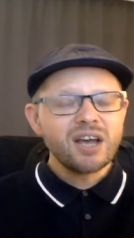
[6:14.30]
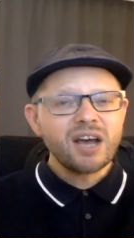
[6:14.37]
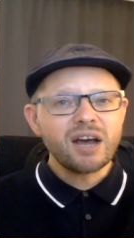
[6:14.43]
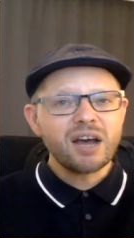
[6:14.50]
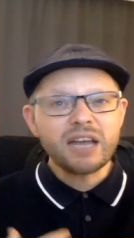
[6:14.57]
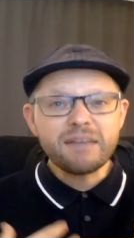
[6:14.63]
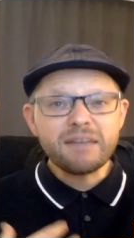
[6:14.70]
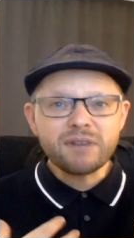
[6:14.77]

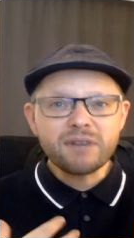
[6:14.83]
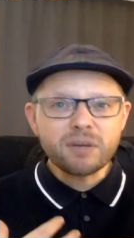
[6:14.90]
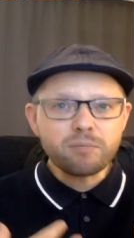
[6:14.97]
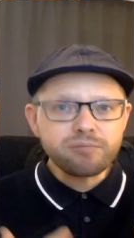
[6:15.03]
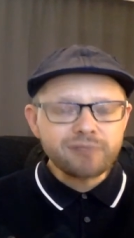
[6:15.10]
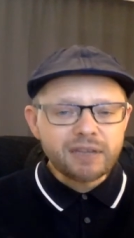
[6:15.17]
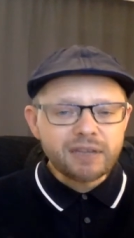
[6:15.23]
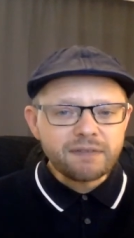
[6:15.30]
even a
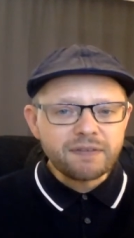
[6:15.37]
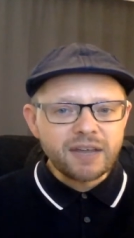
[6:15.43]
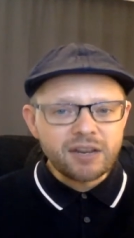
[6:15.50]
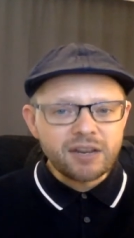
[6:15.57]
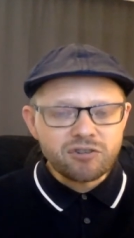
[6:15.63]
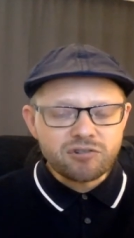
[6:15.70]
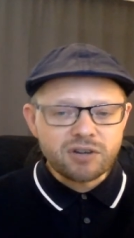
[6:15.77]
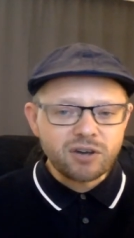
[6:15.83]
brief
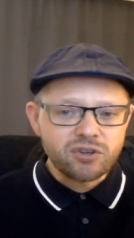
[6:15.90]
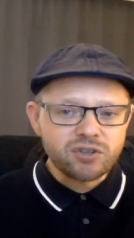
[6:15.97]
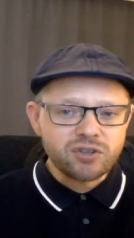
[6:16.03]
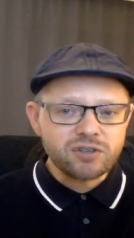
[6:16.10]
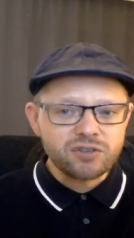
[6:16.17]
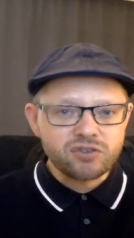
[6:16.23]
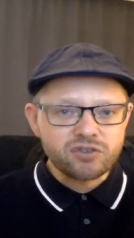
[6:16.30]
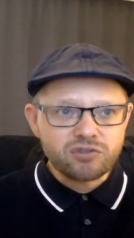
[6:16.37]

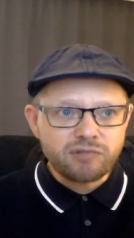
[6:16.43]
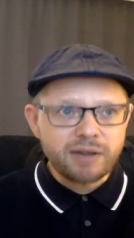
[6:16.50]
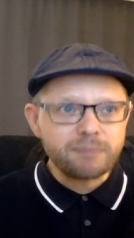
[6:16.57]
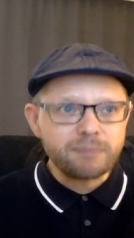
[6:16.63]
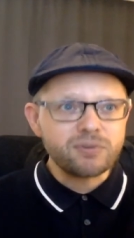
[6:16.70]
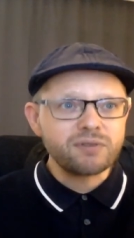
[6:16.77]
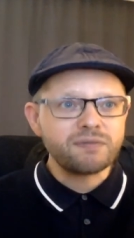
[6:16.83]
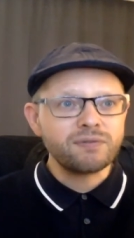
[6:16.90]
introduction
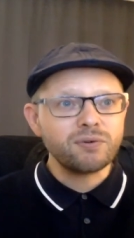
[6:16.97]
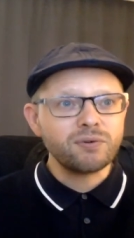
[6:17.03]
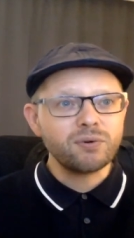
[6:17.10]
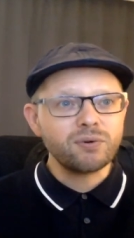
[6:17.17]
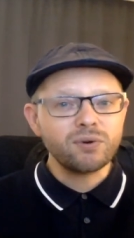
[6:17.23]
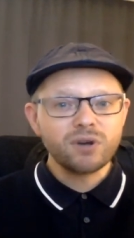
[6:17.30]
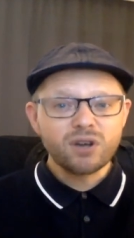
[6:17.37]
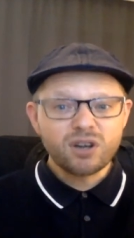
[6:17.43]
script
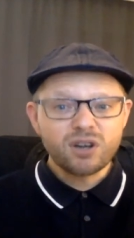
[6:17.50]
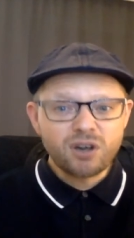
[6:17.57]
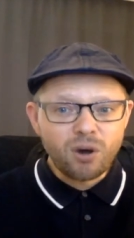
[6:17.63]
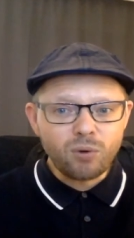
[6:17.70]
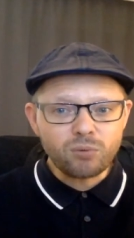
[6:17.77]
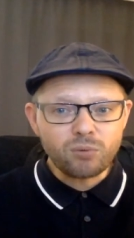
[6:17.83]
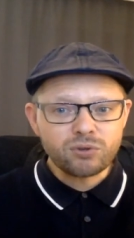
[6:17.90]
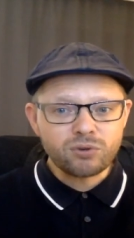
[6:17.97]
for
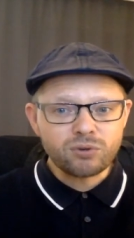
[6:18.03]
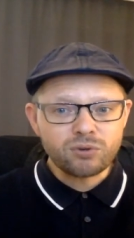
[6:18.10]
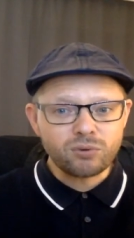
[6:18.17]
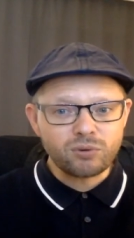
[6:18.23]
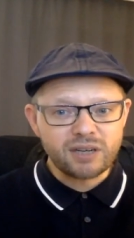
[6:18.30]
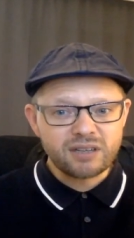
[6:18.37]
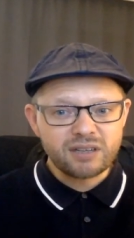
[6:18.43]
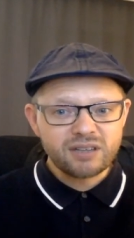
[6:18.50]
cold
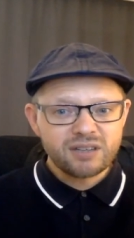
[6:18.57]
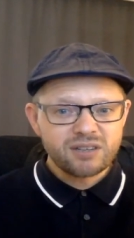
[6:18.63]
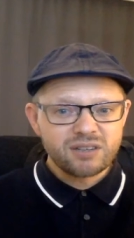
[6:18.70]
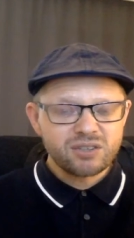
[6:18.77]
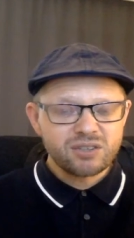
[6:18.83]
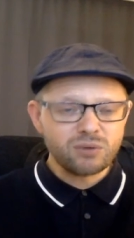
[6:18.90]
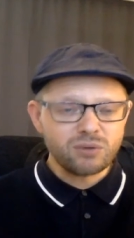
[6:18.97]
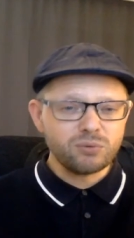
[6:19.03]
calling,
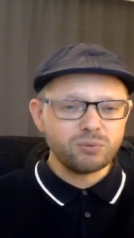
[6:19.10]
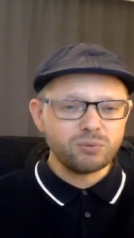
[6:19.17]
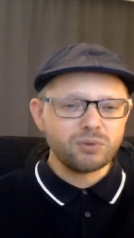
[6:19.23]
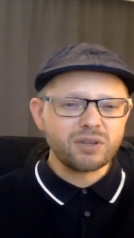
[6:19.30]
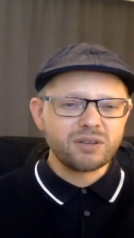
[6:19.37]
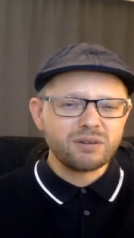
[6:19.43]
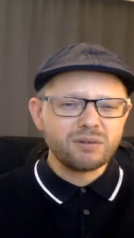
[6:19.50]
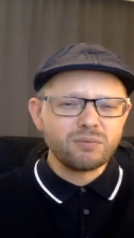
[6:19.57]
so
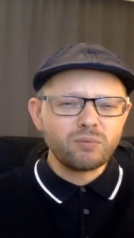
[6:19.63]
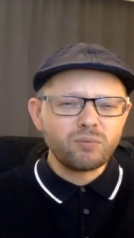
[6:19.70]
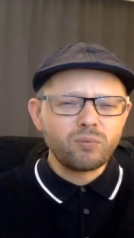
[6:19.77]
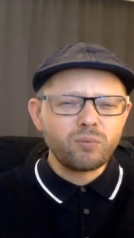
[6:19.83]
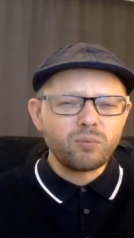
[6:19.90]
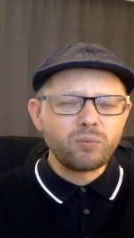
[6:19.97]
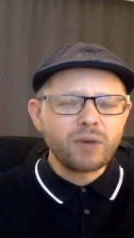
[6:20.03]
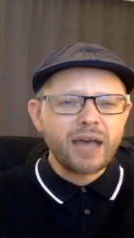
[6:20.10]
that
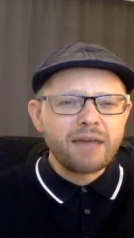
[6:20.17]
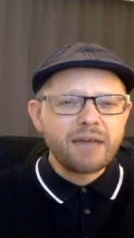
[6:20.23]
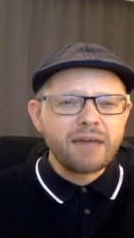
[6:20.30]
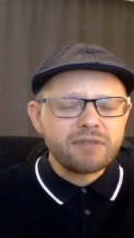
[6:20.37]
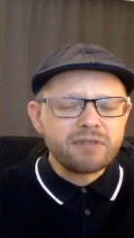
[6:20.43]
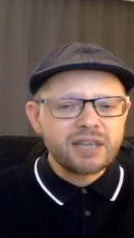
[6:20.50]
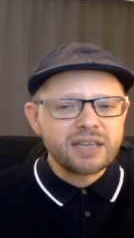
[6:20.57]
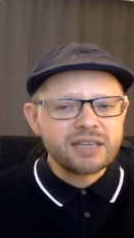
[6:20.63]

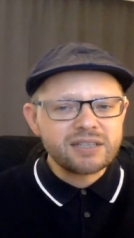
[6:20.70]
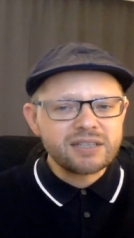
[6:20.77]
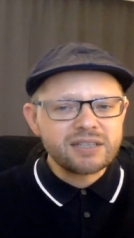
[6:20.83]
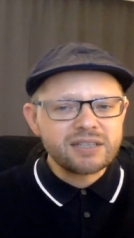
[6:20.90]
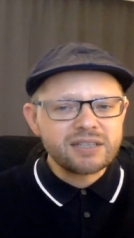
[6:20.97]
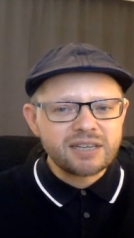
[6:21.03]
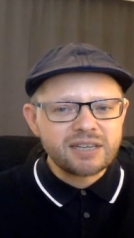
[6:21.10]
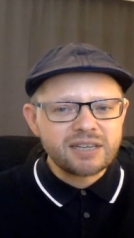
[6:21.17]
everything is
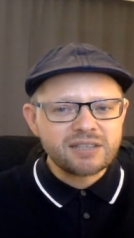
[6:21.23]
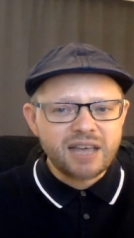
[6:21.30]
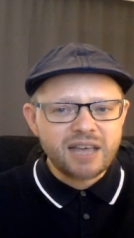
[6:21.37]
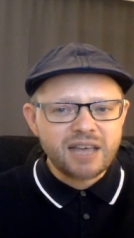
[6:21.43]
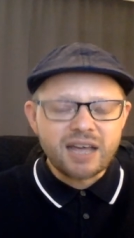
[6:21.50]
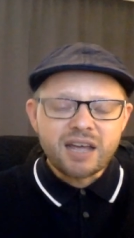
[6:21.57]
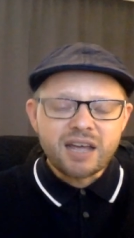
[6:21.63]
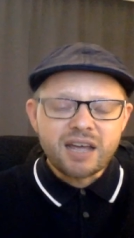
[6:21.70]

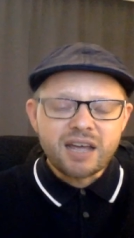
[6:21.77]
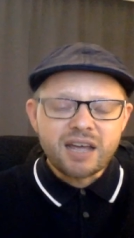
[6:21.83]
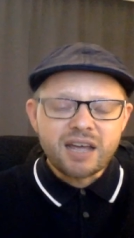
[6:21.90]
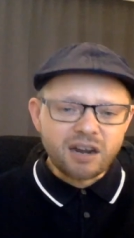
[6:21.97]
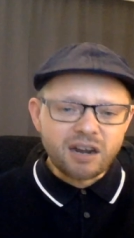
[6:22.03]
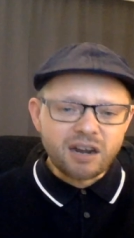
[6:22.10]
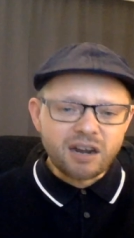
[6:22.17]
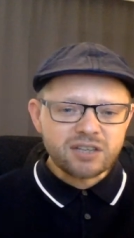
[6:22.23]
there.
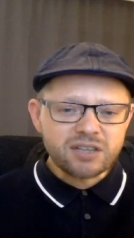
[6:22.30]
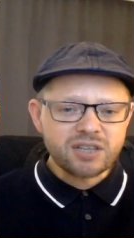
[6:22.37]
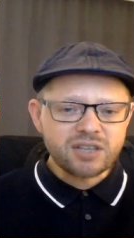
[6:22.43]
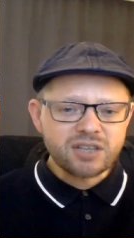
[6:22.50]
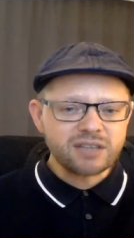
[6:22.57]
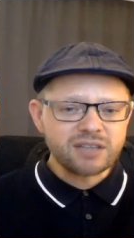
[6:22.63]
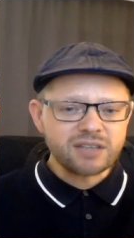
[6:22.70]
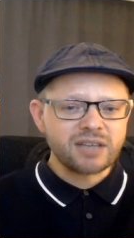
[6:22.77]
None of these
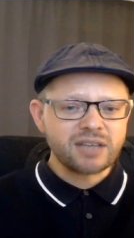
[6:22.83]
things